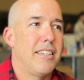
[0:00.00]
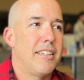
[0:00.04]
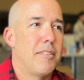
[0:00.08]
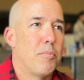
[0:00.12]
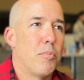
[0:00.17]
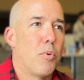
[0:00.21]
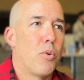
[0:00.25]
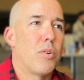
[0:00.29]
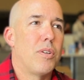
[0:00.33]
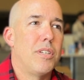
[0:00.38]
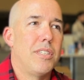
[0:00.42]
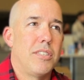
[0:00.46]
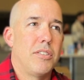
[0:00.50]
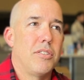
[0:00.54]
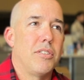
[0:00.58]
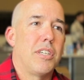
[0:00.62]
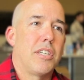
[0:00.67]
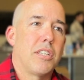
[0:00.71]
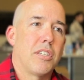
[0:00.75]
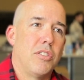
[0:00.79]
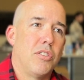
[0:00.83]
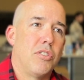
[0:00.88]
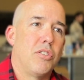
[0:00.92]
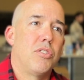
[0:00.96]
more
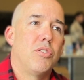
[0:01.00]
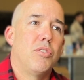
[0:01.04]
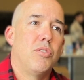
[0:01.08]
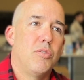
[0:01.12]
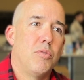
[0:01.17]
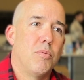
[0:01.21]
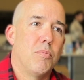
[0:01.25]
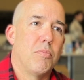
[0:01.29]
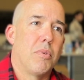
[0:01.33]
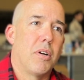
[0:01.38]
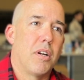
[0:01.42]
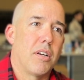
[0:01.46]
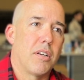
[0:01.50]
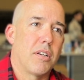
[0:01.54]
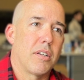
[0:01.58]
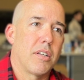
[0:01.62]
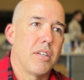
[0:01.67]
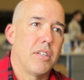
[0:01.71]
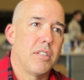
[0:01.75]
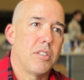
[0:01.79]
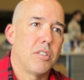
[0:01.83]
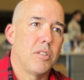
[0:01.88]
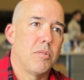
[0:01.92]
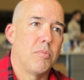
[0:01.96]
easily consumed by our
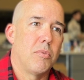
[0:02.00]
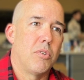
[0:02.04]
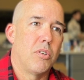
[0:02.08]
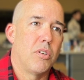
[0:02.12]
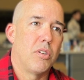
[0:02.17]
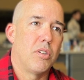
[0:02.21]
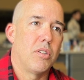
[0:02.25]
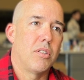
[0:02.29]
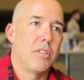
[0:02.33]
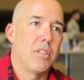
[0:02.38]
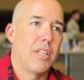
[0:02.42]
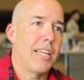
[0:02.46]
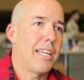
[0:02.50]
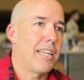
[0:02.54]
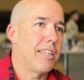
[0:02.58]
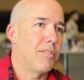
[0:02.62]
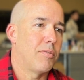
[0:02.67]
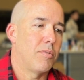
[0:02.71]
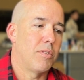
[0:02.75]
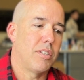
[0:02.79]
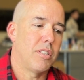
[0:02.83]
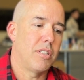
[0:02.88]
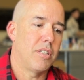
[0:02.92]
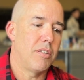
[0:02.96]
customer. They can
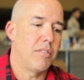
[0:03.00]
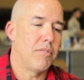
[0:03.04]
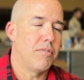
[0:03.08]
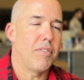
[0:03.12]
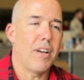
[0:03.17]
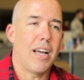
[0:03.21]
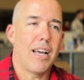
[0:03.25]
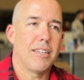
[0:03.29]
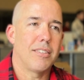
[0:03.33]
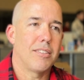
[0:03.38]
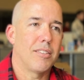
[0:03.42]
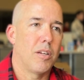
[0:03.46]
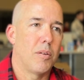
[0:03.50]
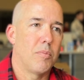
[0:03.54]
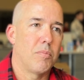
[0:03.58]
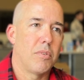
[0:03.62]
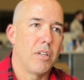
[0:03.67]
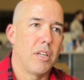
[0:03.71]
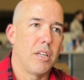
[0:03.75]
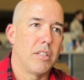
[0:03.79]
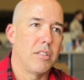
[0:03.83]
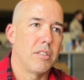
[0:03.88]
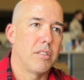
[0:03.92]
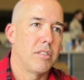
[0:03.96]
receive fast
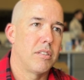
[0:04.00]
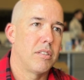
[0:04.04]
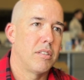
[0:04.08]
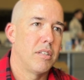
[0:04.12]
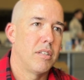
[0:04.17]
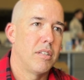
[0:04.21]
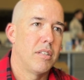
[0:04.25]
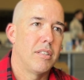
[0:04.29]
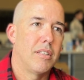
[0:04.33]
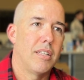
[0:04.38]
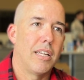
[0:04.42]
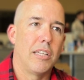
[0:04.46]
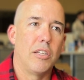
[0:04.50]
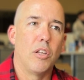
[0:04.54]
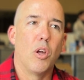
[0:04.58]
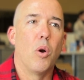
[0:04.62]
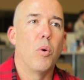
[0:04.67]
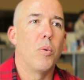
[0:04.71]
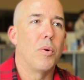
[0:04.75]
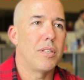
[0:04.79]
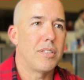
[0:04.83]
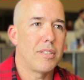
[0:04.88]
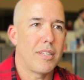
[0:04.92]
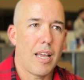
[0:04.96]
updates. They know
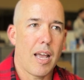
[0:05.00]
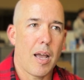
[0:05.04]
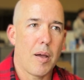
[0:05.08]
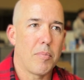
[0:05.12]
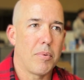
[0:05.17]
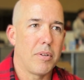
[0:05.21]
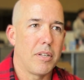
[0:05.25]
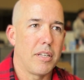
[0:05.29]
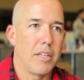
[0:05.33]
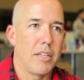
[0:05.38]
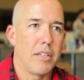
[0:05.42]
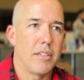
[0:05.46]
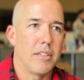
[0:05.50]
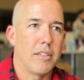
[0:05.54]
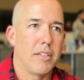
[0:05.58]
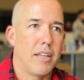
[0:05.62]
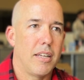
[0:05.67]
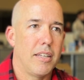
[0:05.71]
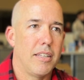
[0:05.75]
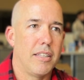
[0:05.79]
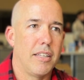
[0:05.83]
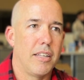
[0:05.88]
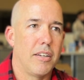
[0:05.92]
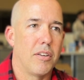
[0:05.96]
what's happening
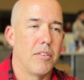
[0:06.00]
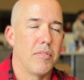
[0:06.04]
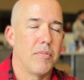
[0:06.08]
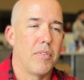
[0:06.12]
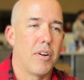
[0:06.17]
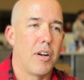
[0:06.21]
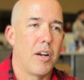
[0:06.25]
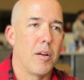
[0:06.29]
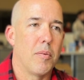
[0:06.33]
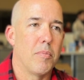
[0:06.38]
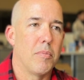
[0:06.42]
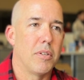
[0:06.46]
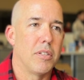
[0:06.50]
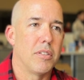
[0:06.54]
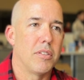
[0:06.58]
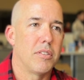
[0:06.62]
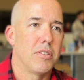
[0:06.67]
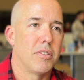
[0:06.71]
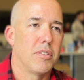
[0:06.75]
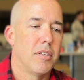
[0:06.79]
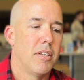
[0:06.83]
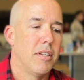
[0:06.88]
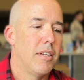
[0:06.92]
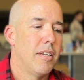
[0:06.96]
in their
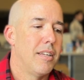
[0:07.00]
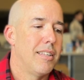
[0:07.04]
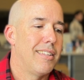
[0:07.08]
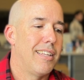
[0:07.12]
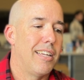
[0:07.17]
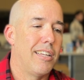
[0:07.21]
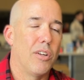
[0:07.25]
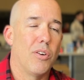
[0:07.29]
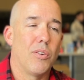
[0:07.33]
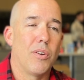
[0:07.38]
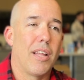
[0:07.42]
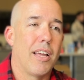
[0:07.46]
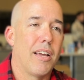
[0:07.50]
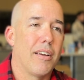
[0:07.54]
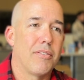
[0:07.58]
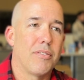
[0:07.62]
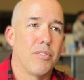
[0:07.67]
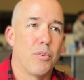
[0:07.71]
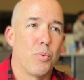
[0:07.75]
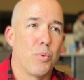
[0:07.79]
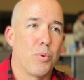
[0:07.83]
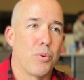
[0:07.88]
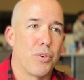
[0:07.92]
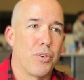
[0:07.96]
environments. They don't have
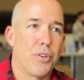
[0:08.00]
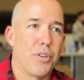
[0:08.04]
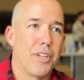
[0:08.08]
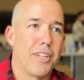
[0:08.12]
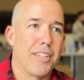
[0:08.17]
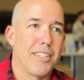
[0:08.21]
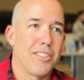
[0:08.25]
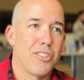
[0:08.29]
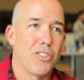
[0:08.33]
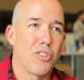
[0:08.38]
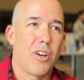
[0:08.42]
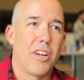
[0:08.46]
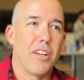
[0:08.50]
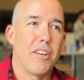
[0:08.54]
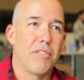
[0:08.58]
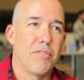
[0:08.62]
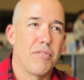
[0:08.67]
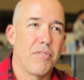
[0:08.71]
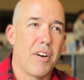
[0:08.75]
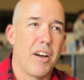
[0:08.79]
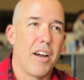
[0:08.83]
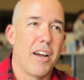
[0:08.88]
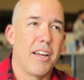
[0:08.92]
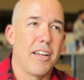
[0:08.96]
to worry and try to
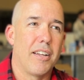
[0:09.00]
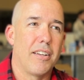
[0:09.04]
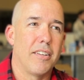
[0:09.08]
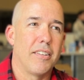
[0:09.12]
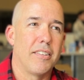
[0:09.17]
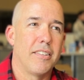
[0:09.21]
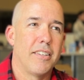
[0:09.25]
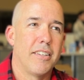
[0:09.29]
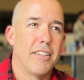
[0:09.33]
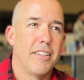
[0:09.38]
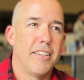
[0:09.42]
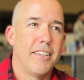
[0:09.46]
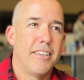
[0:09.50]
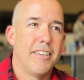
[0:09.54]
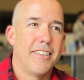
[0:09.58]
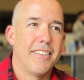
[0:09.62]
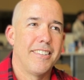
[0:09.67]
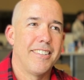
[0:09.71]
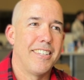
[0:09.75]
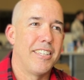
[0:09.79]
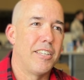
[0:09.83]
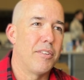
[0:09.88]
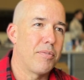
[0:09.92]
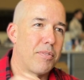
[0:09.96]
find
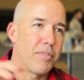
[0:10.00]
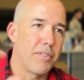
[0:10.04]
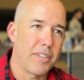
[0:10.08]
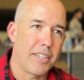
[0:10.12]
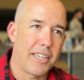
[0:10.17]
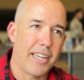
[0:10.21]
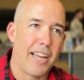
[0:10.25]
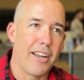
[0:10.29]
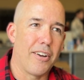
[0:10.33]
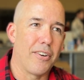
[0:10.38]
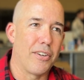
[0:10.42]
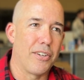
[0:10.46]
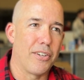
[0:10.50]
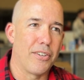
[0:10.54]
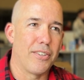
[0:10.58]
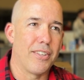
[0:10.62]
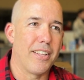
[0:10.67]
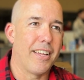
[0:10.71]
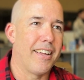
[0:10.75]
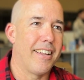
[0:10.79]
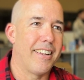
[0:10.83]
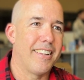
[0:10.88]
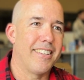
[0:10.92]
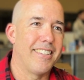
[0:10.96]
the different carrier
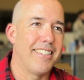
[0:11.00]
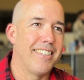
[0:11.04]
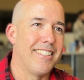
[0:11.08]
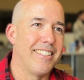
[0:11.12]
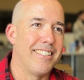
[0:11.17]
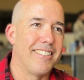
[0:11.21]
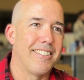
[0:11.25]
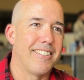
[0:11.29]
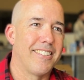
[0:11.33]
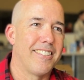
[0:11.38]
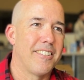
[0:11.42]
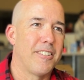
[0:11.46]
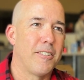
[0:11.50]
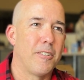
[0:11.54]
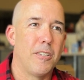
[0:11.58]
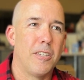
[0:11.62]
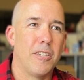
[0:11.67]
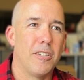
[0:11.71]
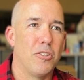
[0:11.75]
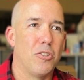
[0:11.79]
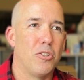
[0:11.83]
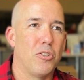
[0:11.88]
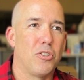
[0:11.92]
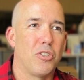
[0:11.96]
that
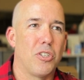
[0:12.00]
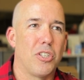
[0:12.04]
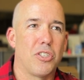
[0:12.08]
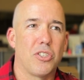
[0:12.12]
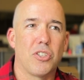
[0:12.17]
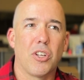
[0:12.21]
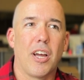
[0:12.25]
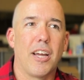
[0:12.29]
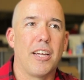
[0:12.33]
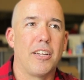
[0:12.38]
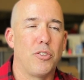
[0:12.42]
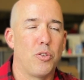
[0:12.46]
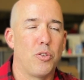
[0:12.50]
is assigned